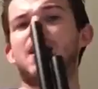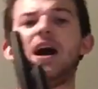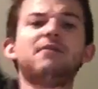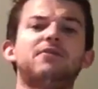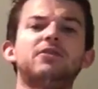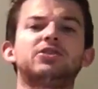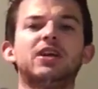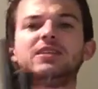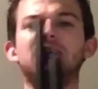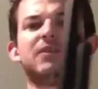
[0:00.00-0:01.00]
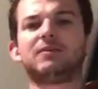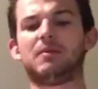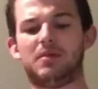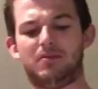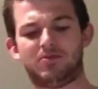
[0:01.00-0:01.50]
Have a few shells, have like
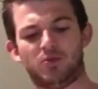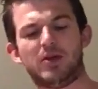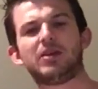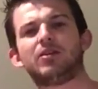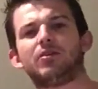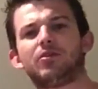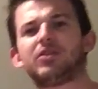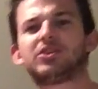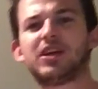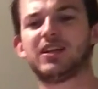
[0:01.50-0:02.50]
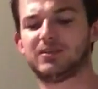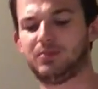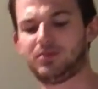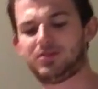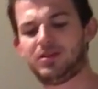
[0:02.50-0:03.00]
maybe 20 or 30 shells,
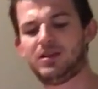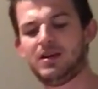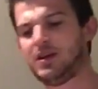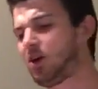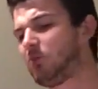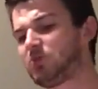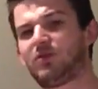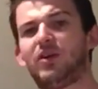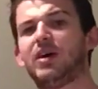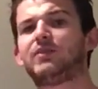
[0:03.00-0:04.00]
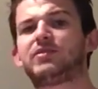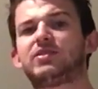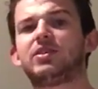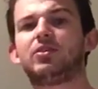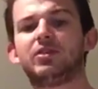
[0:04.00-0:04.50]
but comes with 5,
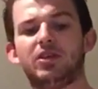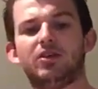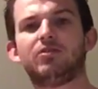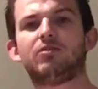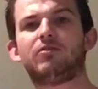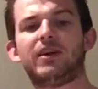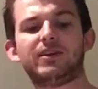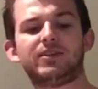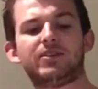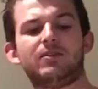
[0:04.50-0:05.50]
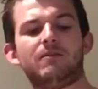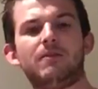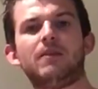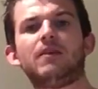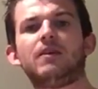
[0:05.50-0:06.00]
so you rack it,
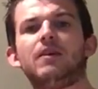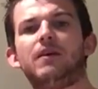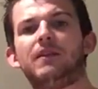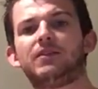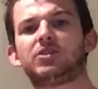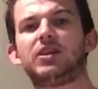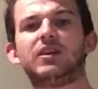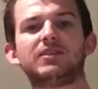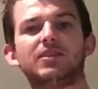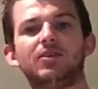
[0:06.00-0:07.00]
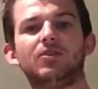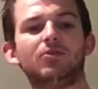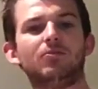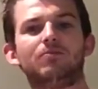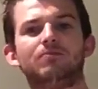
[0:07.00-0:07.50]
and then the shells go
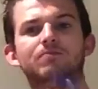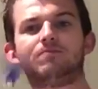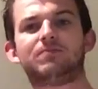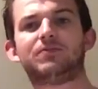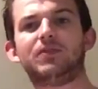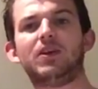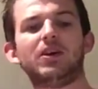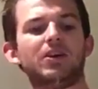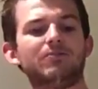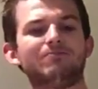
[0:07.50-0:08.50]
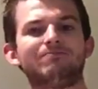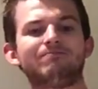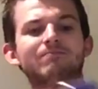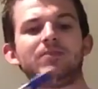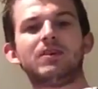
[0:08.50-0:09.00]
flying
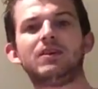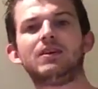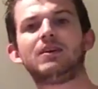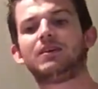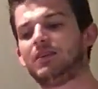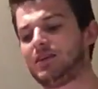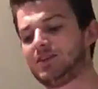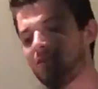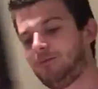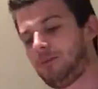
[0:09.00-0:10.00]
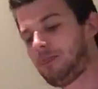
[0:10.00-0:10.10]
like so.